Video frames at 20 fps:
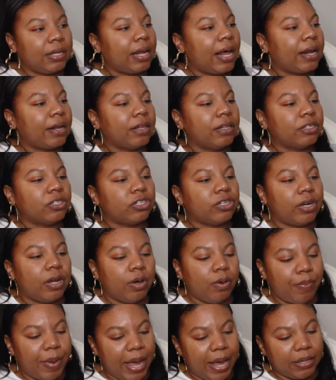A lot of the
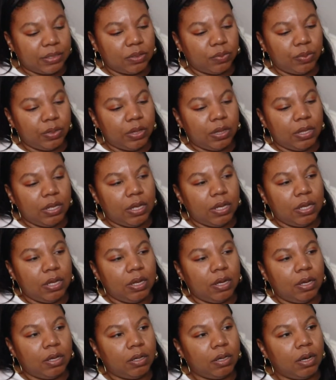Chanel bags with
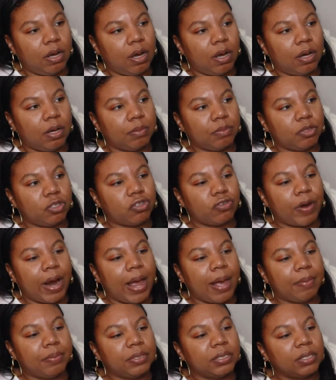the
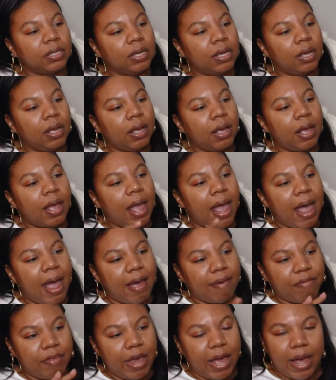straps
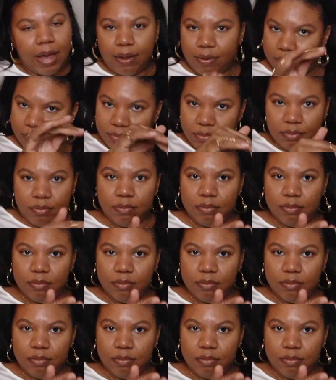have that